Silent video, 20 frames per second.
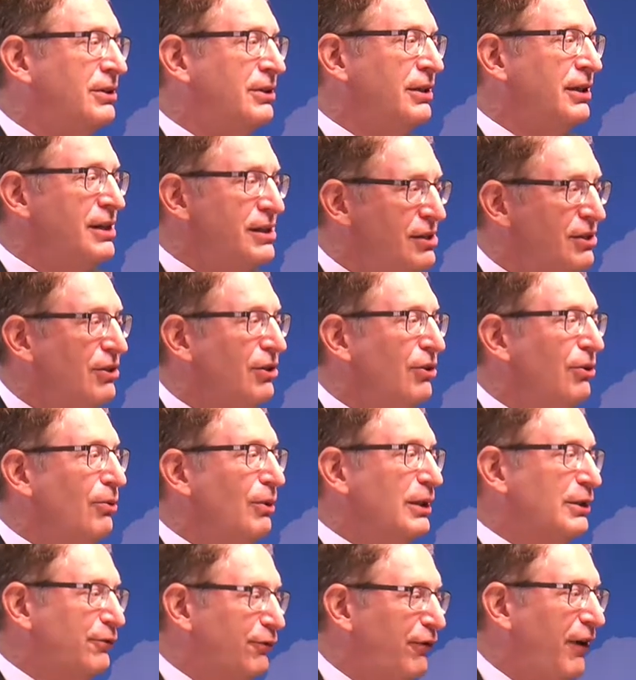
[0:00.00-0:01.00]
didn't do
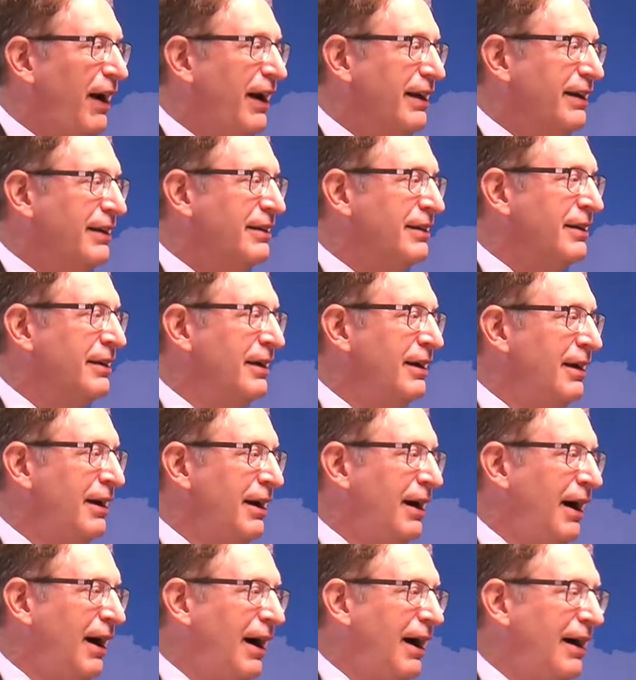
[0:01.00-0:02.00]
was fight,
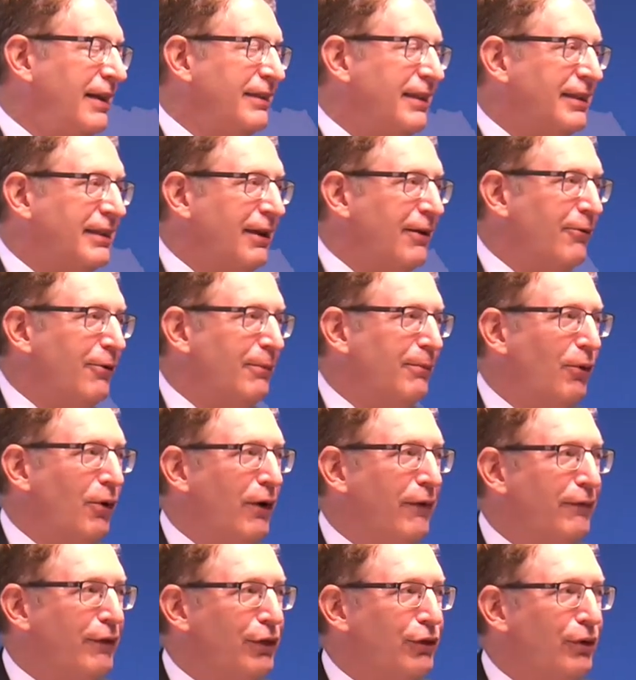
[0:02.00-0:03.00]
uh, that they were
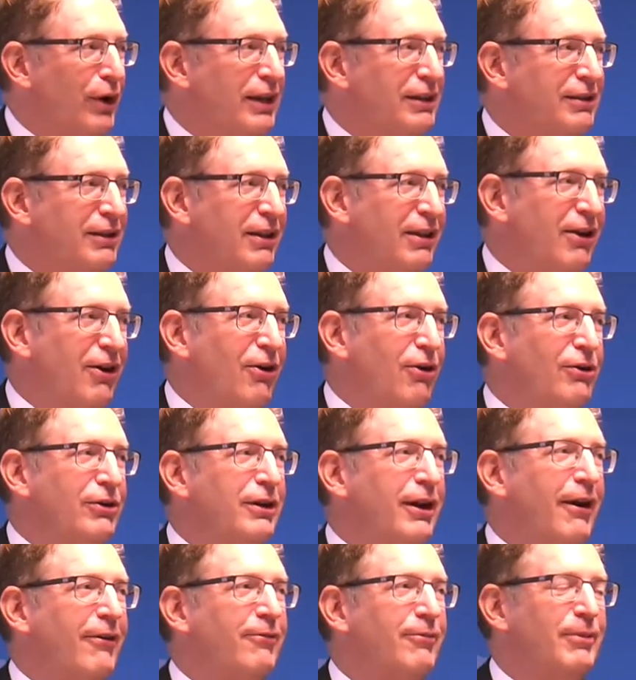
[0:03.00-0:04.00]
more of a threat to their
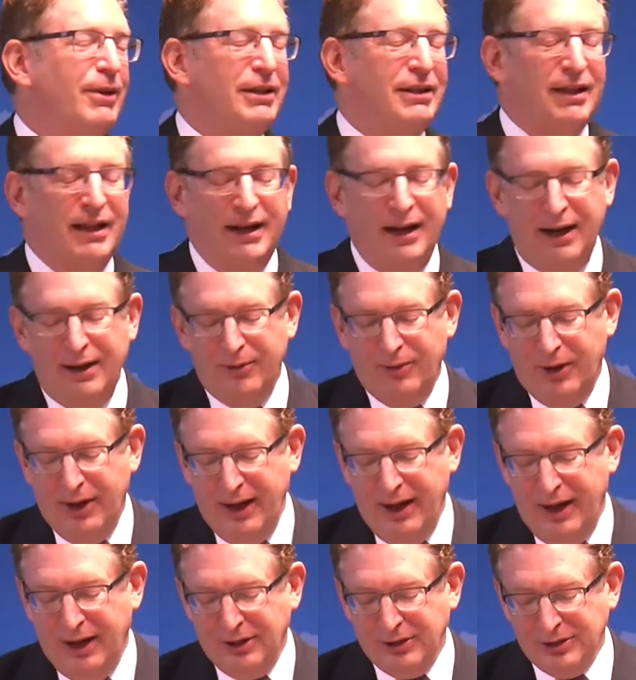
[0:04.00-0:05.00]
own government than anyone
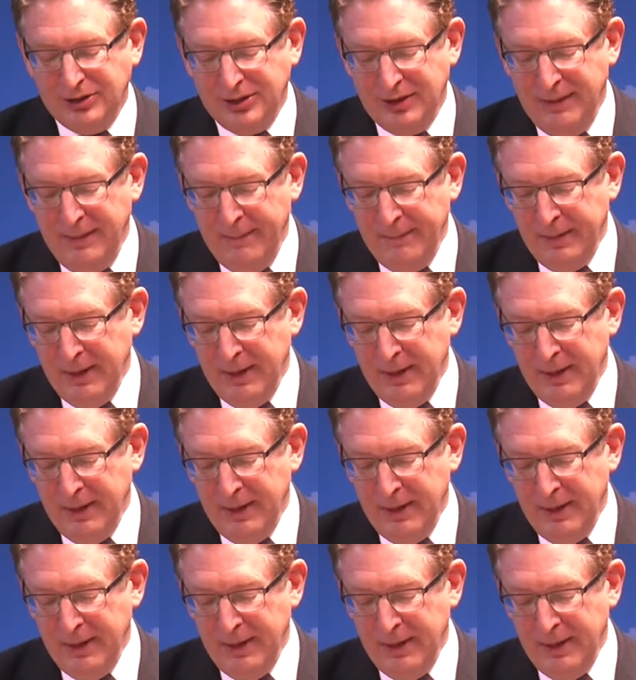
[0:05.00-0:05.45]
else.